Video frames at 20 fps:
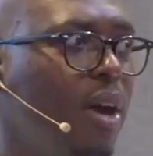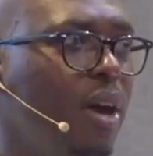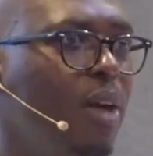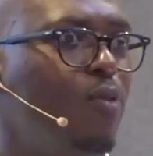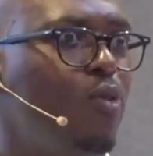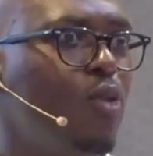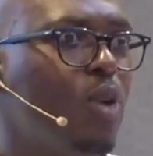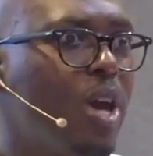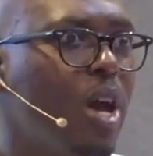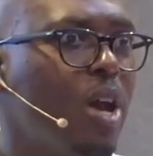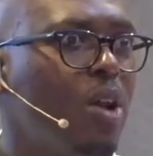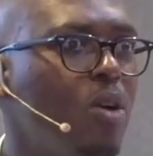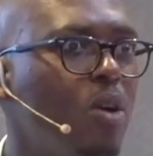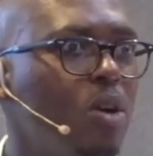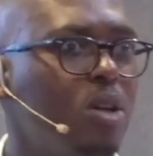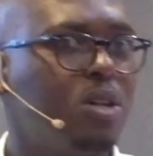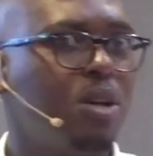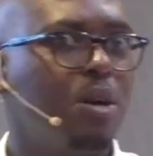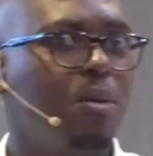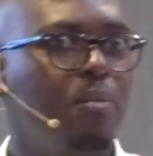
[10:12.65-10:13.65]
If you
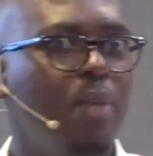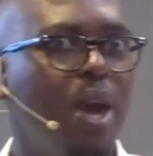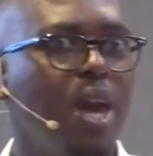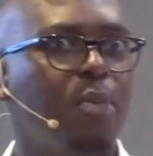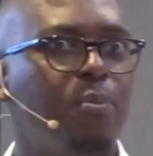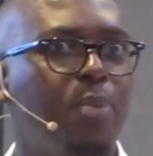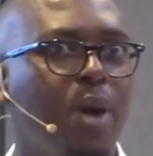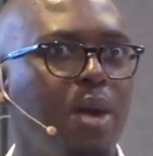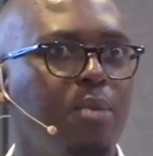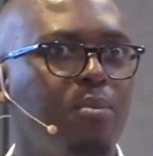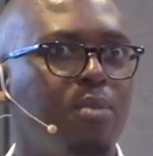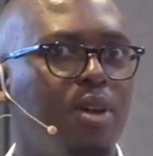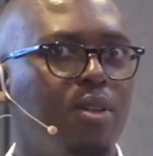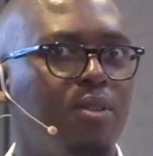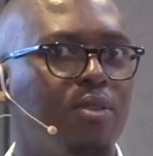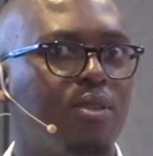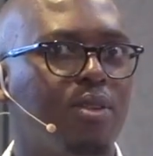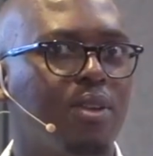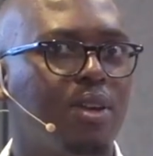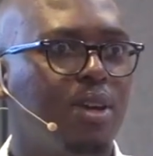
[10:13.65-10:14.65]
cannot make
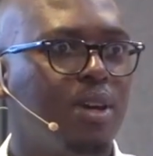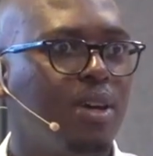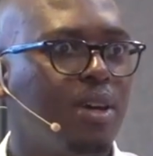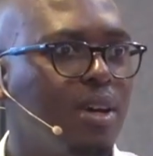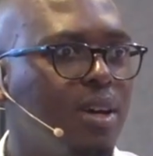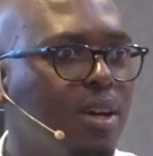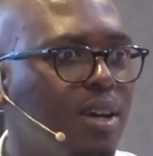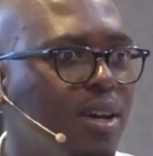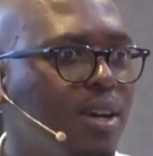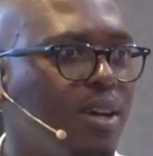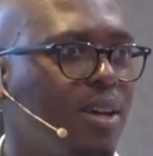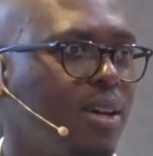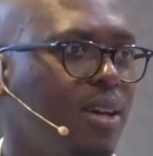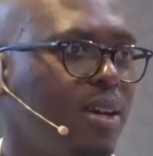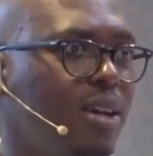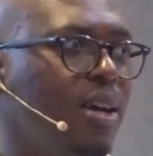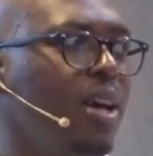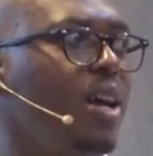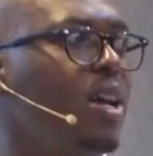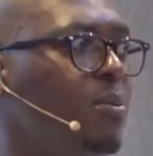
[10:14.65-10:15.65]
payments,
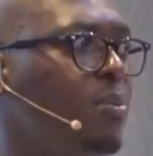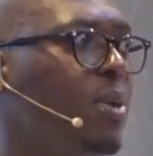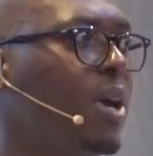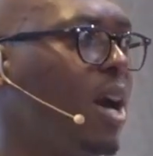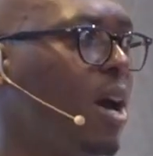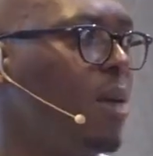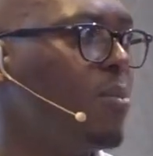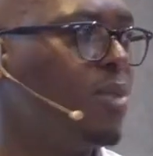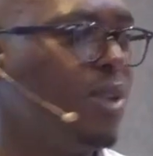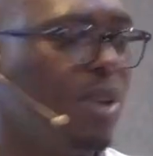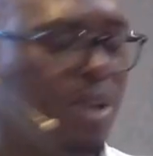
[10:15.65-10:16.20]
it becomes